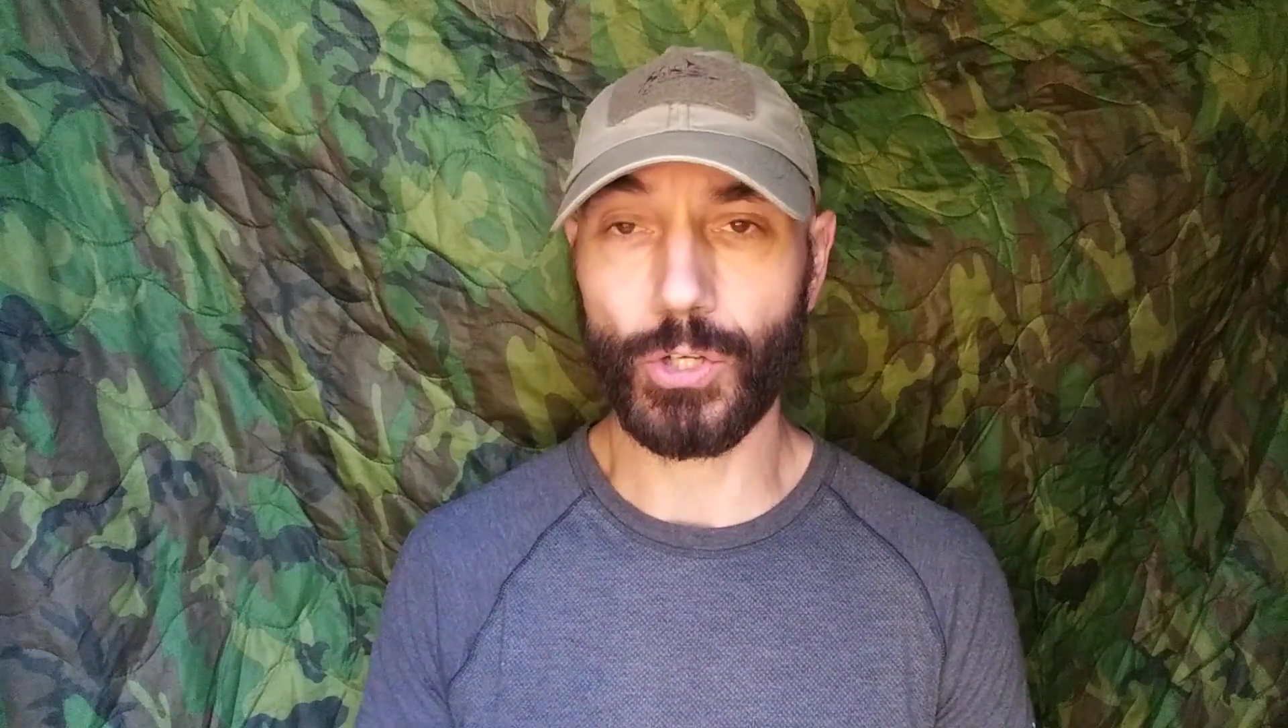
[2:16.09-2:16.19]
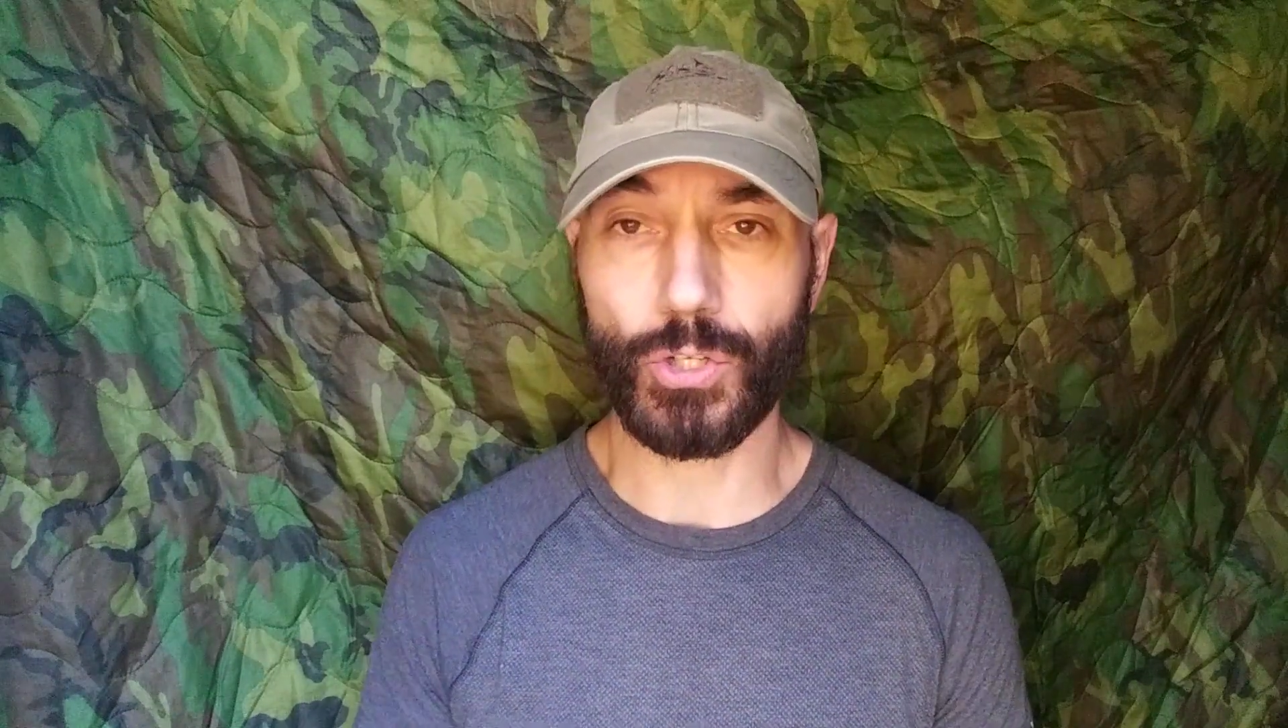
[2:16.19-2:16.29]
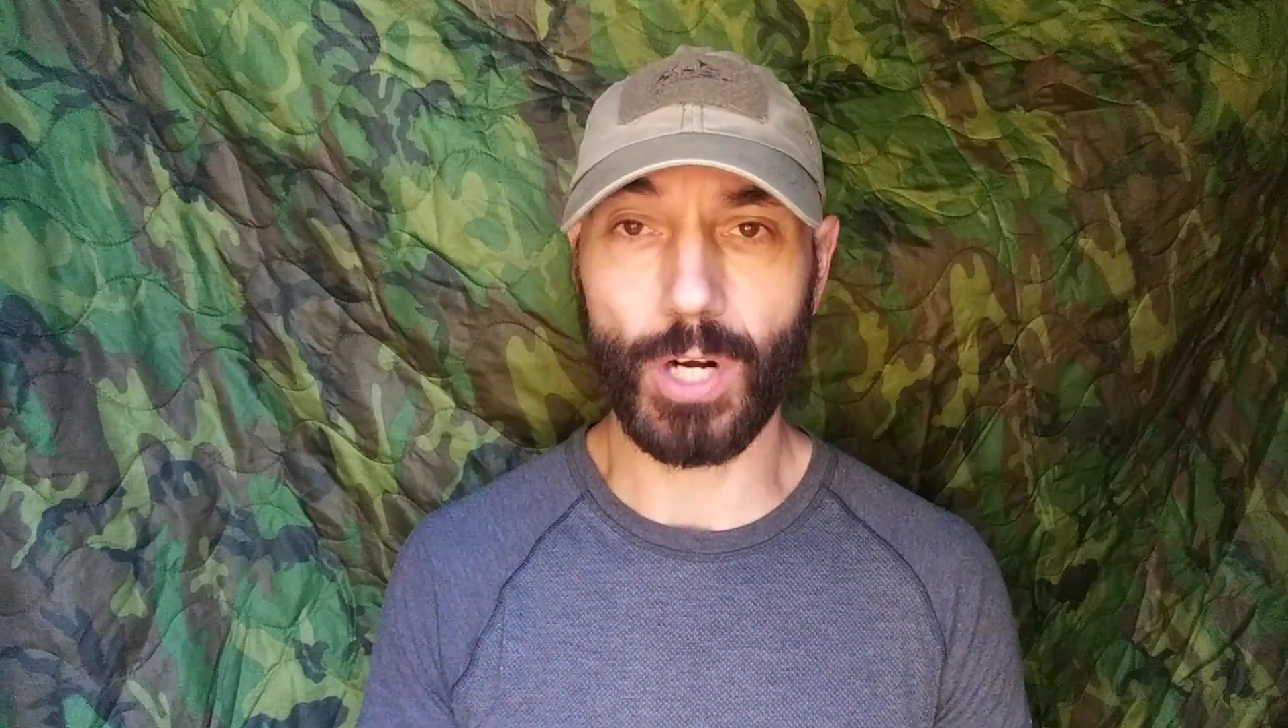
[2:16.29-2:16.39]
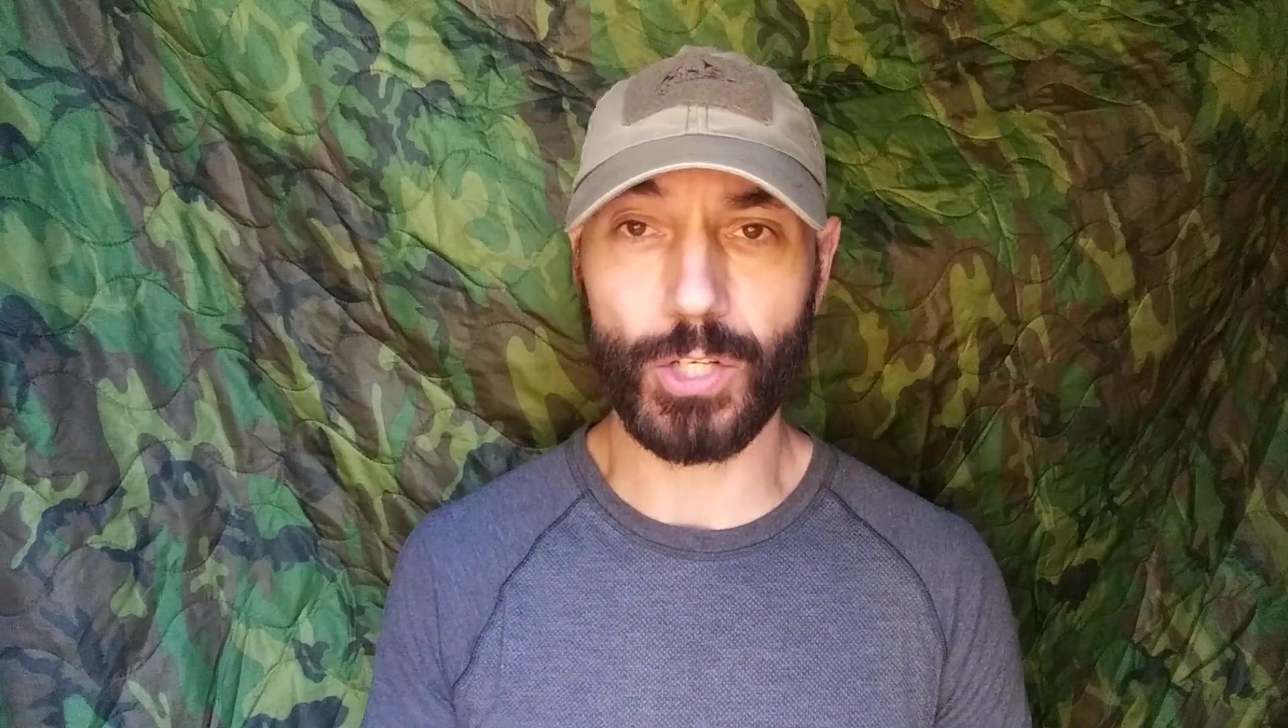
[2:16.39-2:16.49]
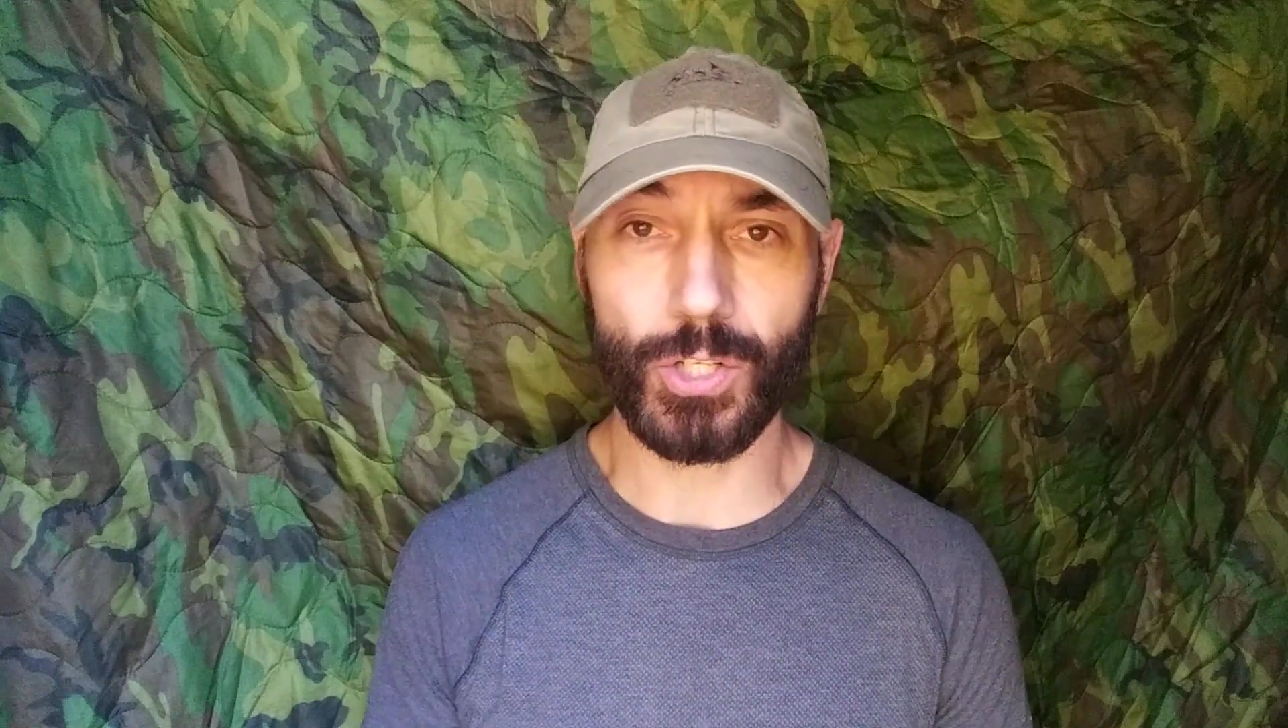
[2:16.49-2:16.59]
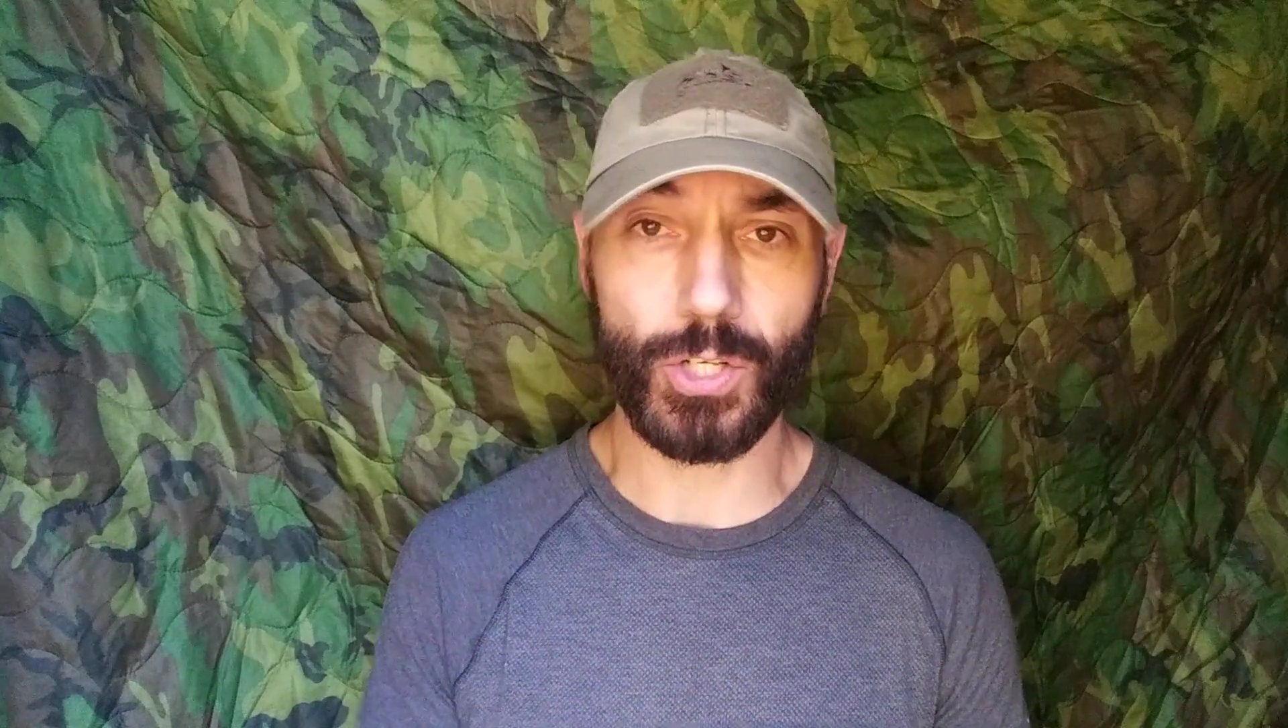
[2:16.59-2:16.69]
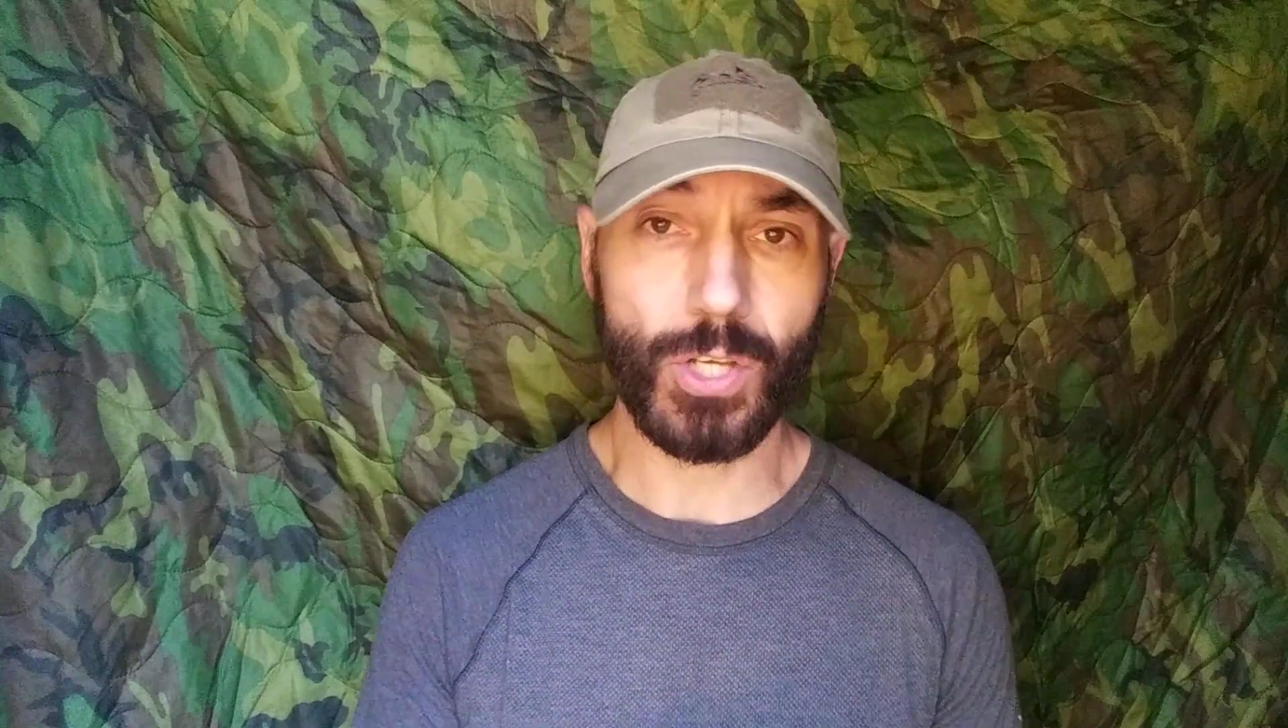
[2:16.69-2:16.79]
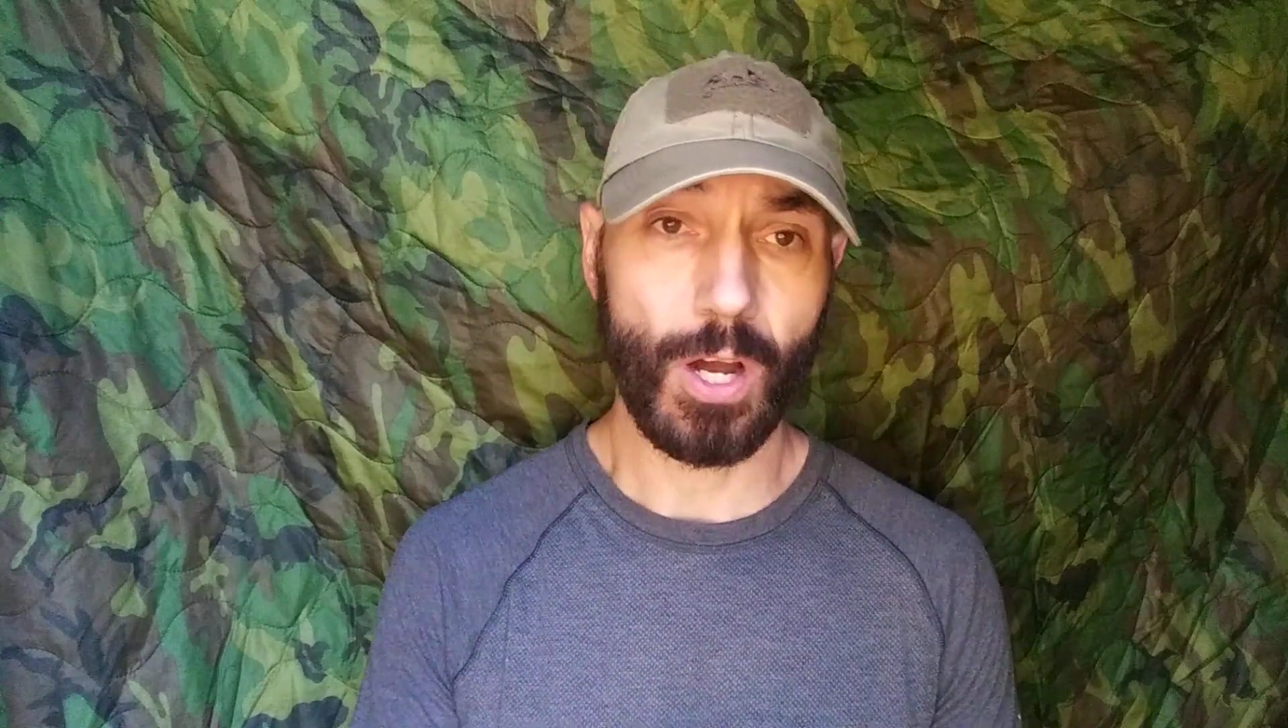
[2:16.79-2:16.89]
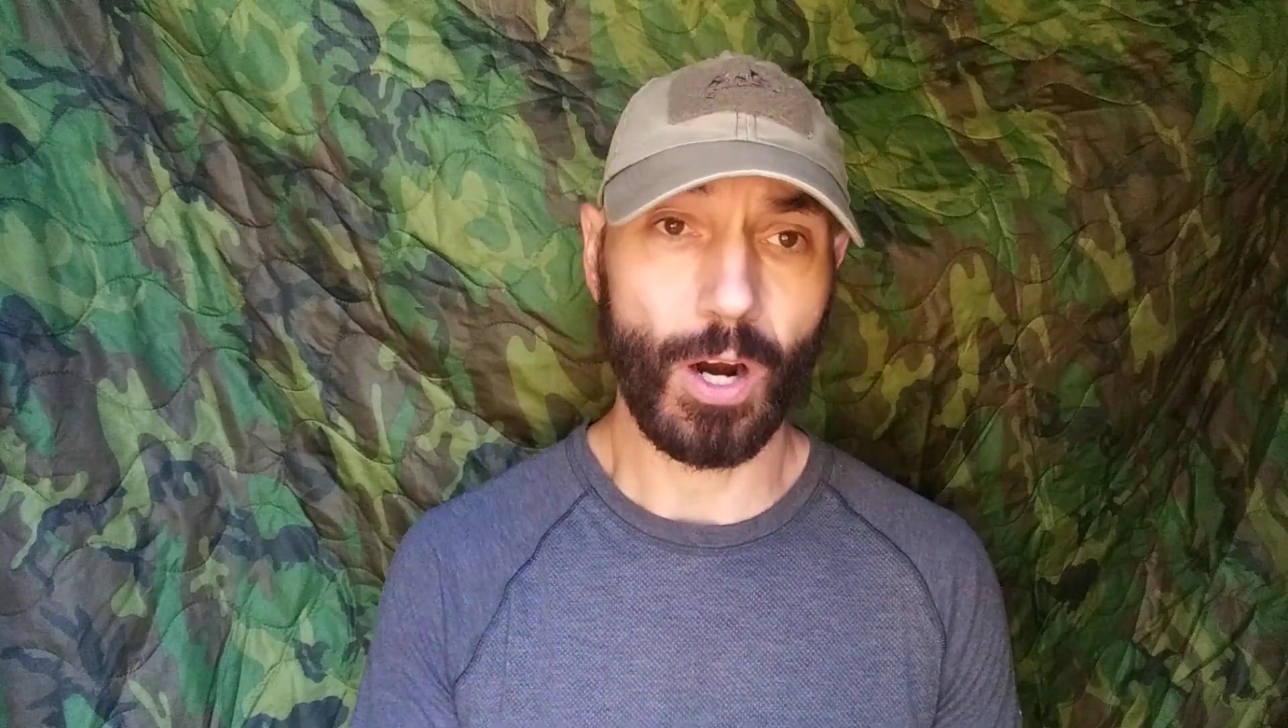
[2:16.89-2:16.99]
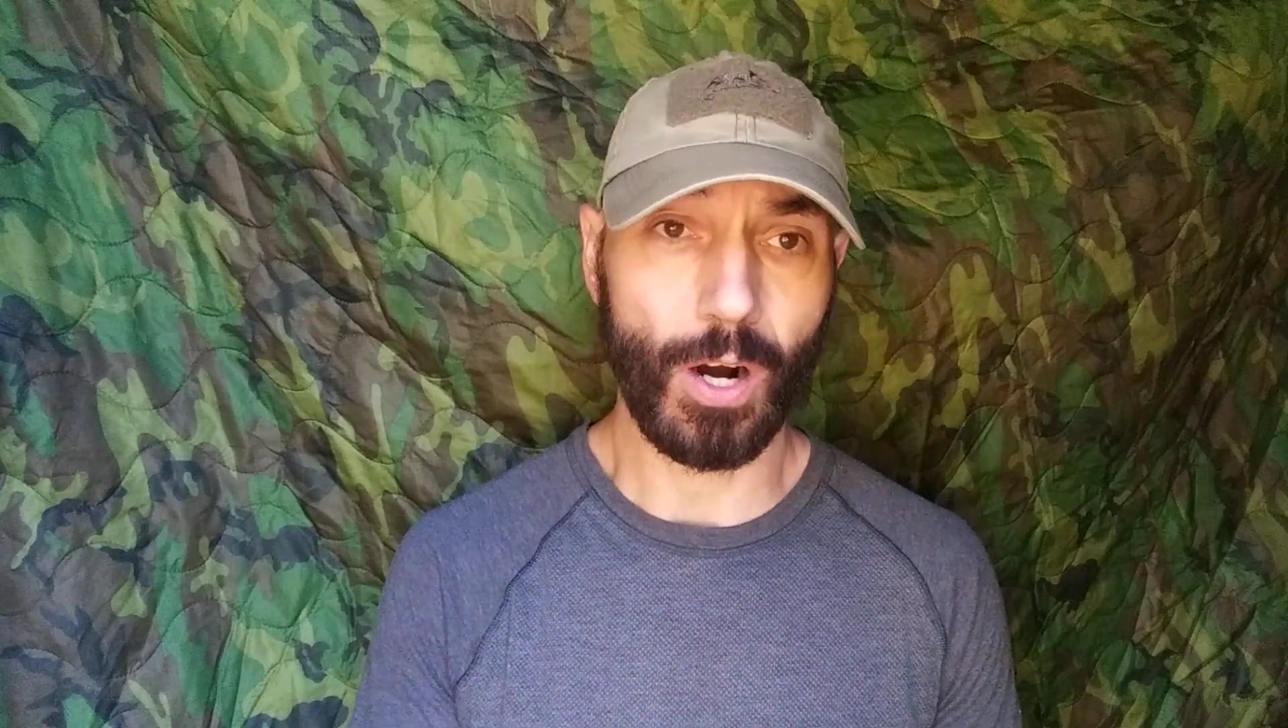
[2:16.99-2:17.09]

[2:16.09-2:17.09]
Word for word: structures?